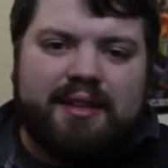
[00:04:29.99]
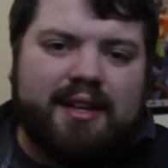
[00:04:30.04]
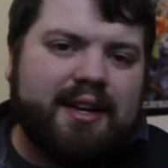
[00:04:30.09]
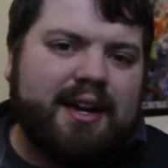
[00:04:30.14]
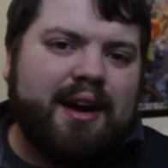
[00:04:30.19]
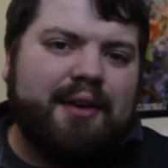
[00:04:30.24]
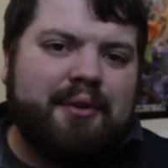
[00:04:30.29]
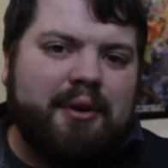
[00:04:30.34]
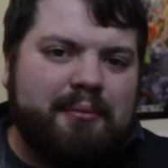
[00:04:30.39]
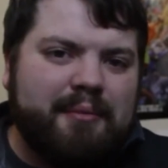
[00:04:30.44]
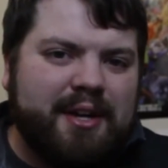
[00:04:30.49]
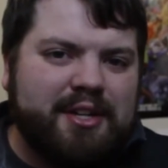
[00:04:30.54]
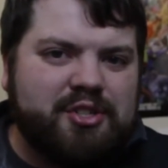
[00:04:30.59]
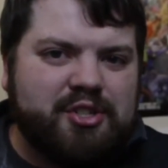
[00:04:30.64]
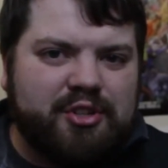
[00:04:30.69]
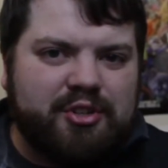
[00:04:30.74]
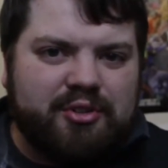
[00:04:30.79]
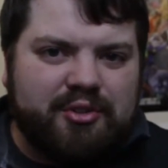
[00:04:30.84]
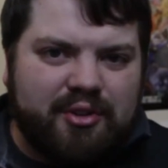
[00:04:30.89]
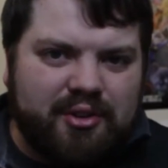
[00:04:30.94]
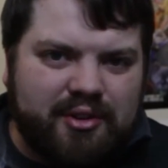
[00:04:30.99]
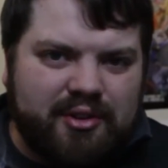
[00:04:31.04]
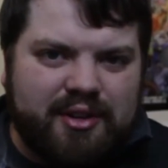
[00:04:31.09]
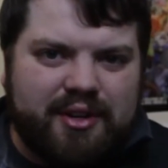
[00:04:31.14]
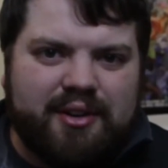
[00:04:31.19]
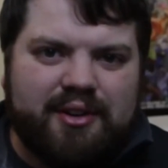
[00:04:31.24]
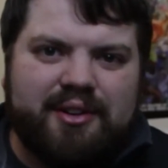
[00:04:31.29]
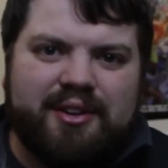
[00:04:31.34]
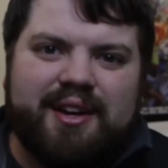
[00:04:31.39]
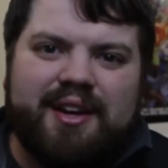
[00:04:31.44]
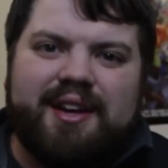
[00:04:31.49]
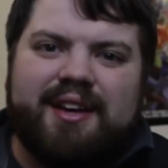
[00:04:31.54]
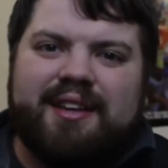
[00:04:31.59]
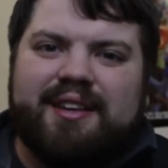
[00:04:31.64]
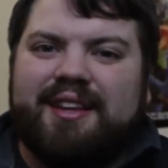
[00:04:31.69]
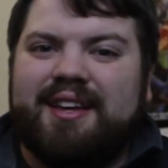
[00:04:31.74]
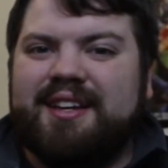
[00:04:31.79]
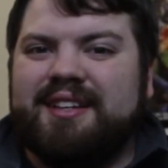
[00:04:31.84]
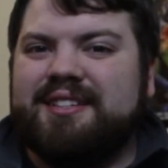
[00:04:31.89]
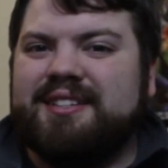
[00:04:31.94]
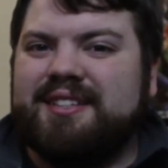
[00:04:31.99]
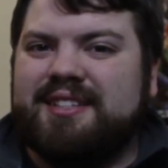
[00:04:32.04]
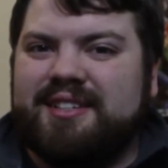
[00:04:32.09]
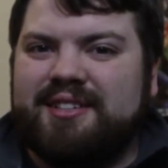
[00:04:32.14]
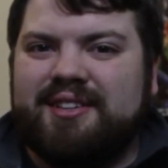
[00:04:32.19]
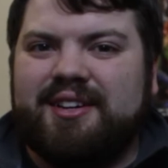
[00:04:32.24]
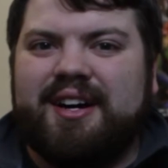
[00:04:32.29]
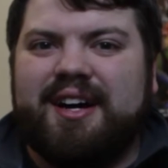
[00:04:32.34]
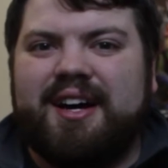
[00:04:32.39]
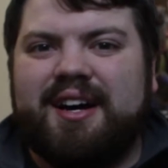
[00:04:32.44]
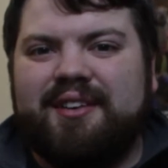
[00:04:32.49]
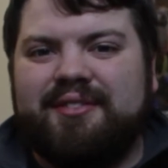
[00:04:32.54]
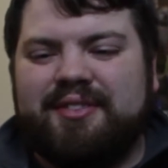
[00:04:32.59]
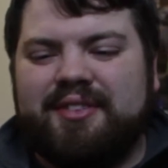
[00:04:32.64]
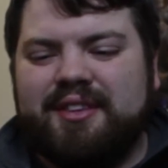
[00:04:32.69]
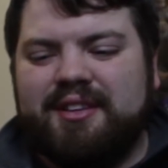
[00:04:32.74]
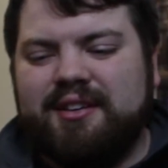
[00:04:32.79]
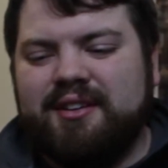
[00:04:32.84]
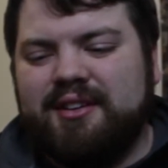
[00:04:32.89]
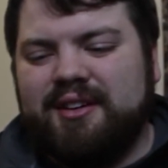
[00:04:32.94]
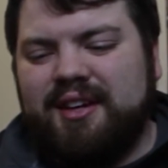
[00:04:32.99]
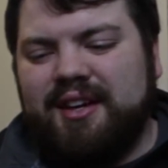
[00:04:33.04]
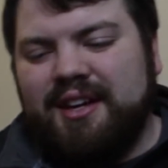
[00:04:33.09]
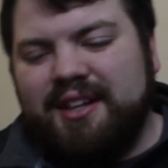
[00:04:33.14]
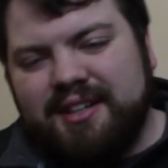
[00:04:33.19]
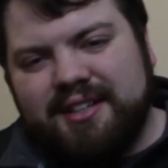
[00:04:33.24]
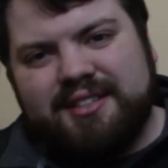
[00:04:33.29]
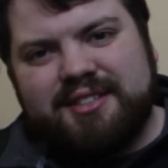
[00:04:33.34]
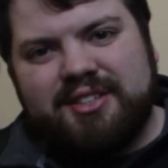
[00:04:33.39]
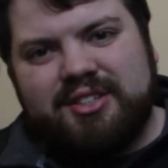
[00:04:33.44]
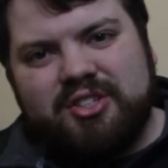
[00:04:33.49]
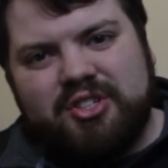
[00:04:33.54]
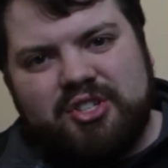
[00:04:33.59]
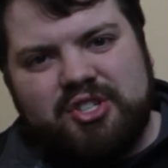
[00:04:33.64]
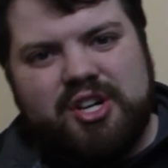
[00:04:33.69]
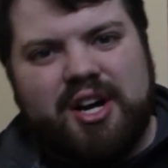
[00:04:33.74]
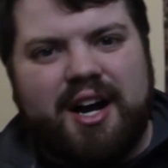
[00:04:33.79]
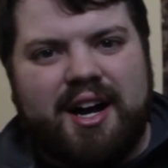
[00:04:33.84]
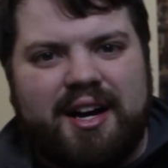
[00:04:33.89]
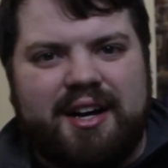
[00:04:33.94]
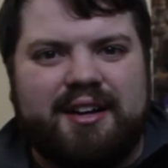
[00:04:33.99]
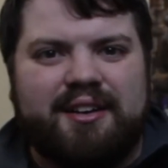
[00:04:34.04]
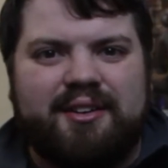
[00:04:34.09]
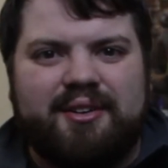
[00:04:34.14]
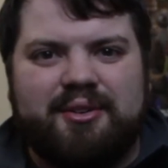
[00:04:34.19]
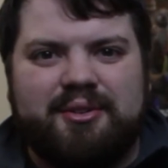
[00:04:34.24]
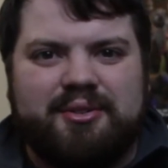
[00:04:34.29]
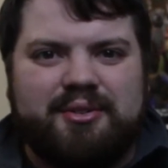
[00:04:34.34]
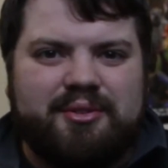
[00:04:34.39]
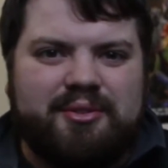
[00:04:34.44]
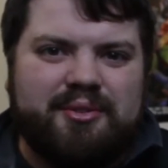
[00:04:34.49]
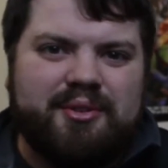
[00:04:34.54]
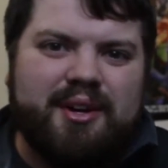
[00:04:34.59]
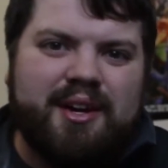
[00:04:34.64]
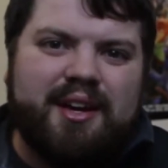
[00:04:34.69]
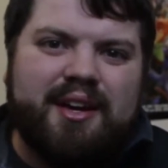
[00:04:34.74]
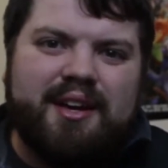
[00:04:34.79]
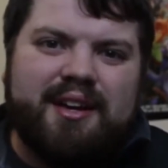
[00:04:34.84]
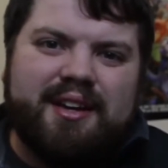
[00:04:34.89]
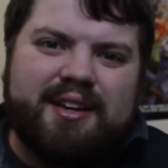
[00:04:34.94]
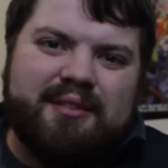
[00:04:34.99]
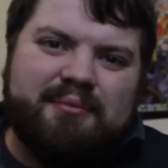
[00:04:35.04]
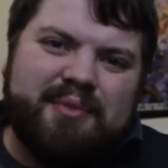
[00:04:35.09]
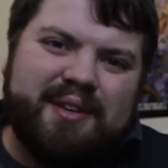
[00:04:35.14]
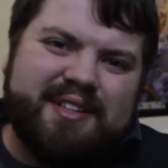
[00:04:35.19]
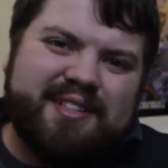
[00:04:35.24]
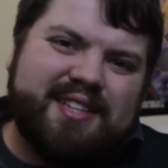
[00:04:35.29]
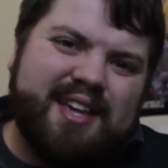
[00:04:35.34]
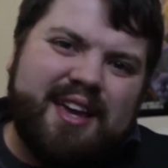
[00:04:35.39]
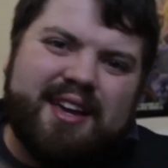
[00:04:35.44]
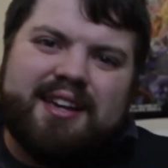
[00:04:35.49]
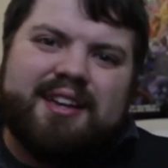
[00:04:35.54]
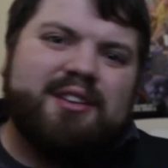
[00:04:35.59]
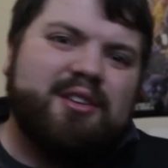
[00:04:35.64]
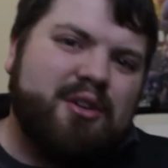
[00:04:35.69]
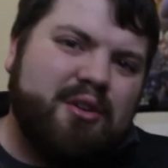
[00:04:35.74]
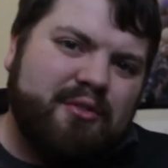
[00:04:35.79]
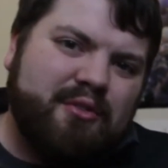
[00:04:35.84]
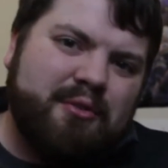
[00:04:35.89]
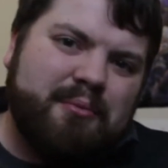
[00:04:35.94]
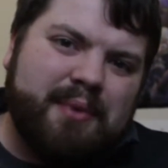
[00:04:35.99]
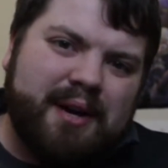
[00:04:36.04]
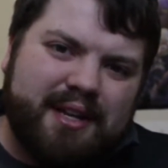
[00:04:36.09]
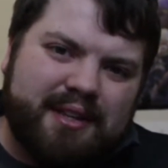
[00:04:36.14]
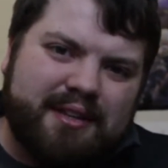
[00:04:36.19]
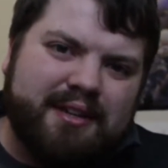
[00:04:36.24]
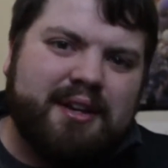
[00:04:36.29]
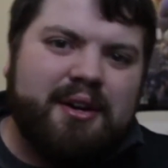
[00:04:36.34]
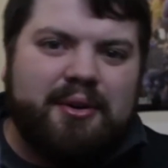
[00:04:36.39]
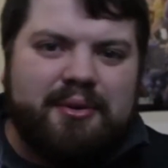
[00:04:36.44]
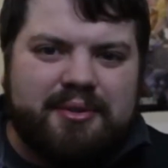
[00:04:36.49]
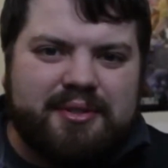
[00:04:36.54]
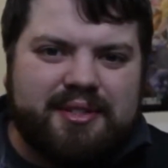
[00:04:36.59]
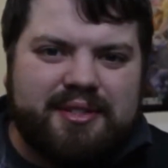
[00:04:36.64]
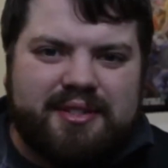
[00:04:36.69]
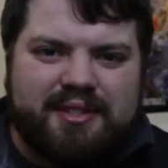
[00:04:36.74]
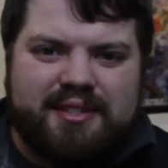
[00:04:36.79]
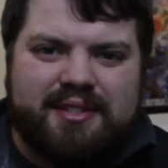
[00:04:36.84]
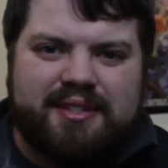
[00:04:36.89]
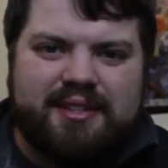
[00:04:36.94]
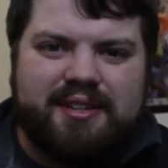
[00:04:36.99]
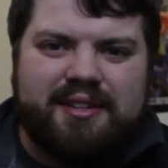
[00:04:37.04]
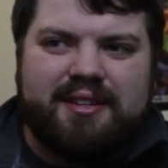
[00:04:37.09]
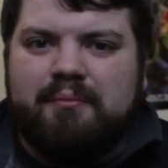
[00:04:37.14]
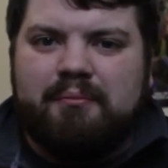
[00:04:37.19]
Like how I mentioned earlier, they still have the innocent child who can be taken over by the ghosts.